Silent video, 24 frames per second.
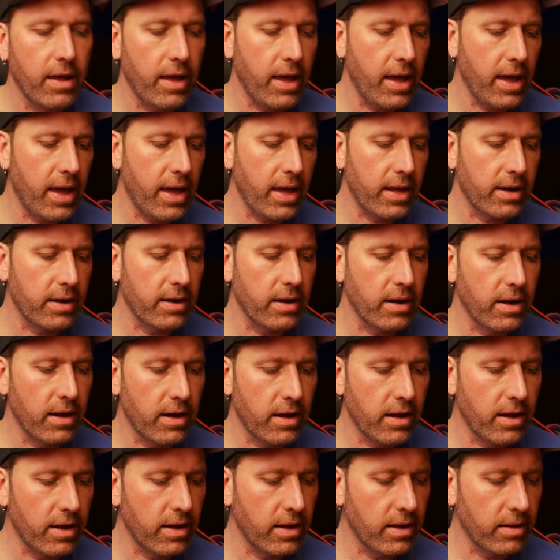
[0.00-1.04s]
and
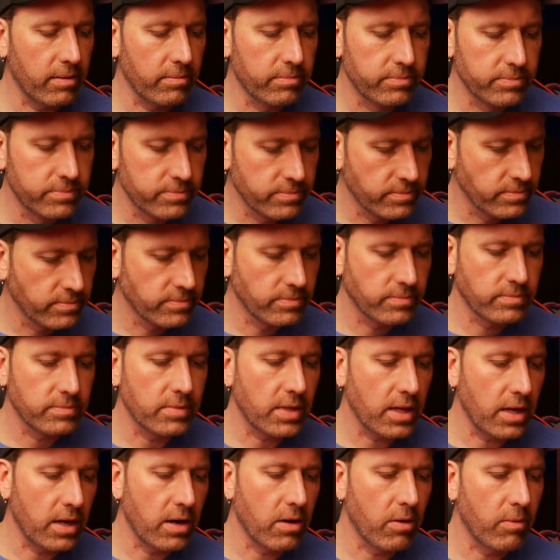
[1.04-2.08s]

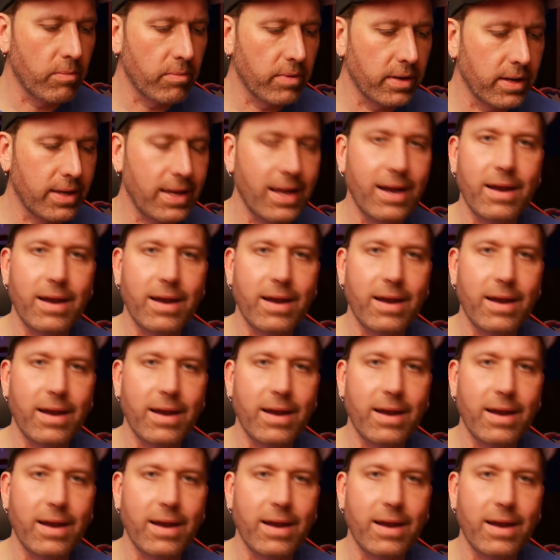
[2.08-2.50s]
you know, get